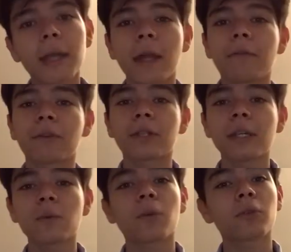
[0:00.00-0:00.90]
Now for
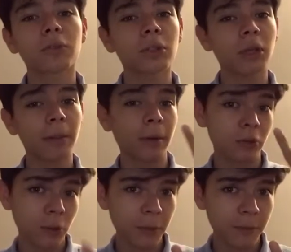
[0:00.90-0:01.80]
this, we're going to talk about
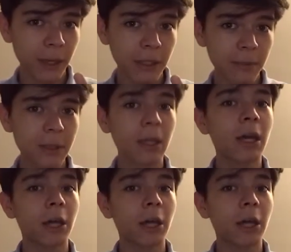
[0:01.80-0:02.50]
two perspectives: